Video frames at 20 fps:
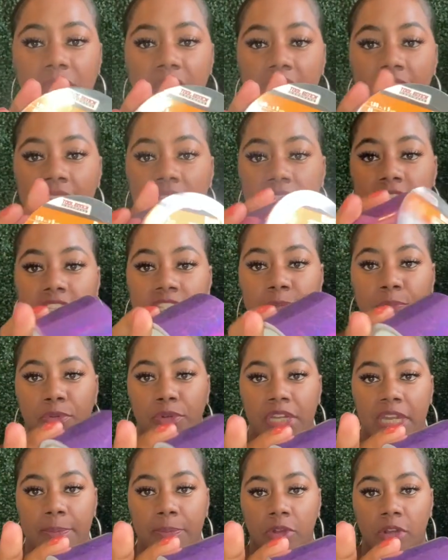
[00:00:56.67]
I got this
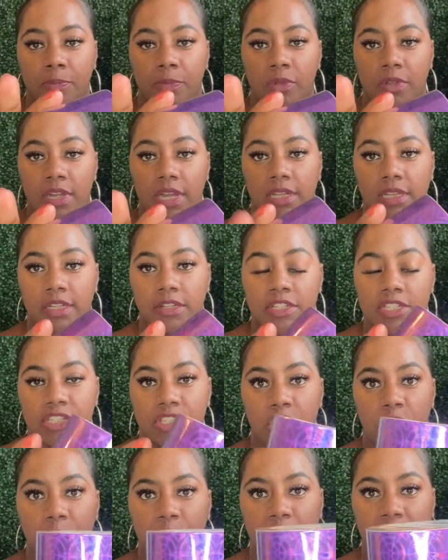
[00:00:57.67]
pretty purple color. It's
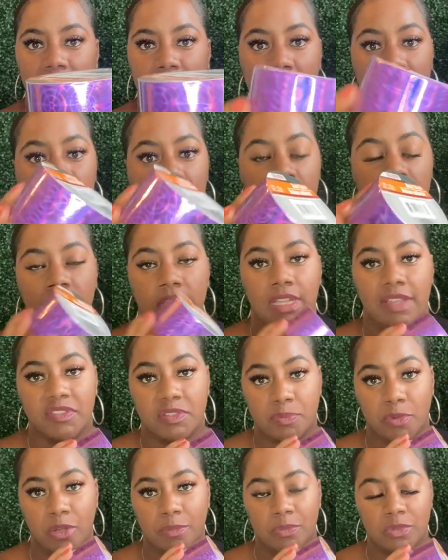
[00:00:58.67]
so pretty. My daughter loves
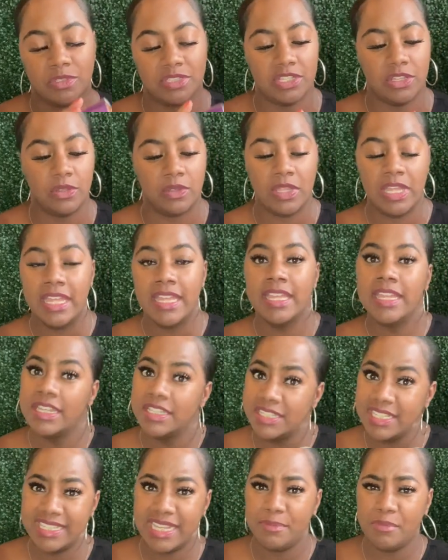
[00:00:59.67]
purple, so
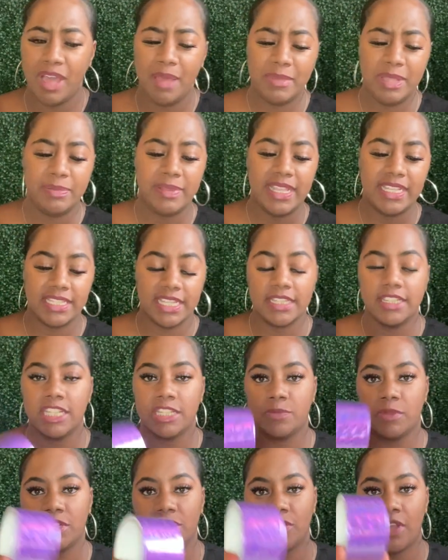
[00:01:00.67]
she said, Mommy, please get
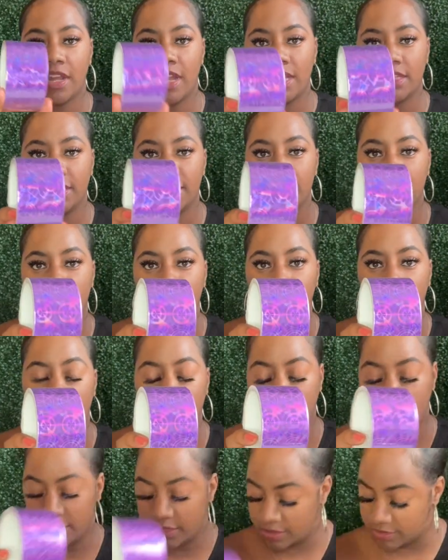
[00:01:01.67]
this one. So I got this
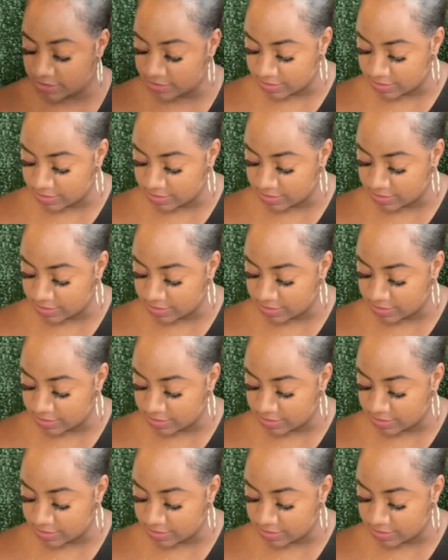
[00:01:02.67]
one.